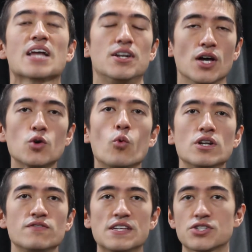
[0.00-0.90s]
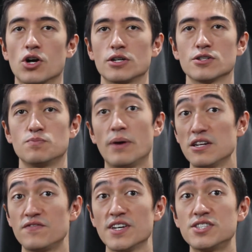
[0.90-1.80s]
Another one of LISS cardio's
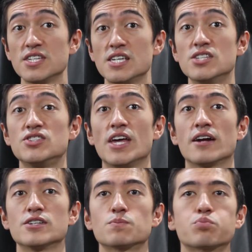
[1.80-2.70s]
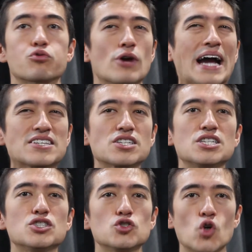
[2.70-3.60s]
benefits is there is
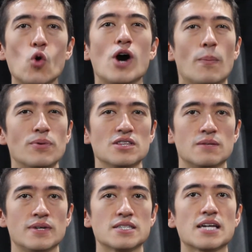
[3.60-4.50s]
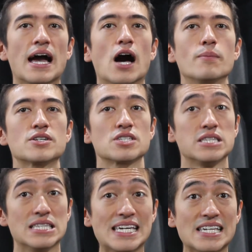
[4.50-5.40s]
practically no upper limit to how much
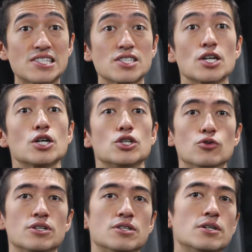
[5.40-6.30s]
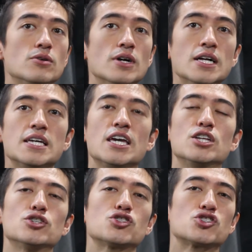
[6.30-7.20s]
LISS you can do.
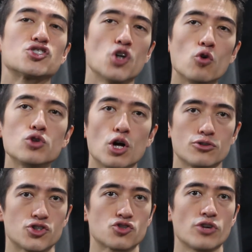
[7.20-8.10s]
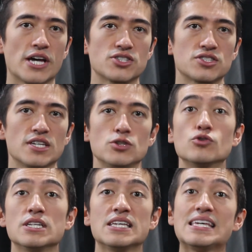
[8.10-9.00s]
It is so low stress that you
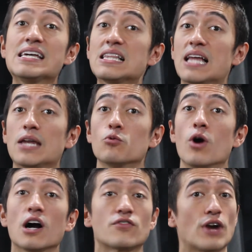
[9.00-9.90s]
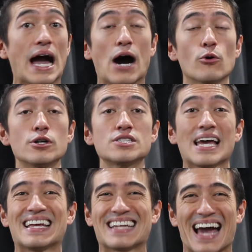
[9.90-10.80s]
can incline walk for hours
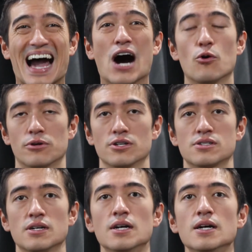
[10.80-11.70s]
and hours.